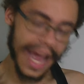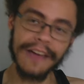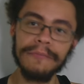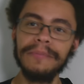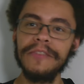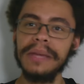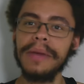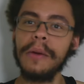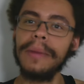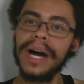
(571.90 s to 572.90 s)
I have
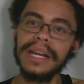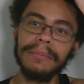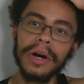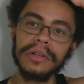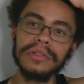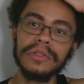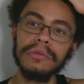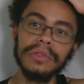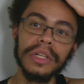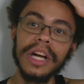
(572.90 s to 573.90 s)
female body parts,
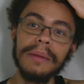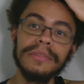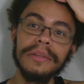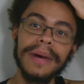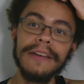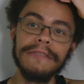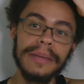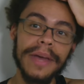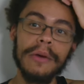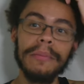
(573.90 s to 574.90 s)
so look up to my
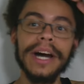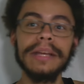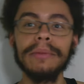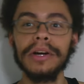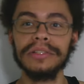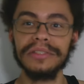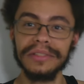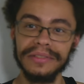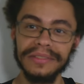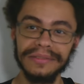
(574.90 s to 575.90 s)
female body
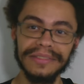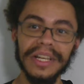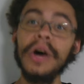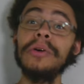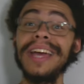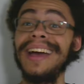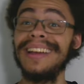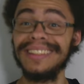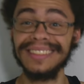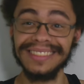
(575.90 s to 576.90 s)
parts.
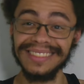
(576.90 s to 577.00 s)
Okay.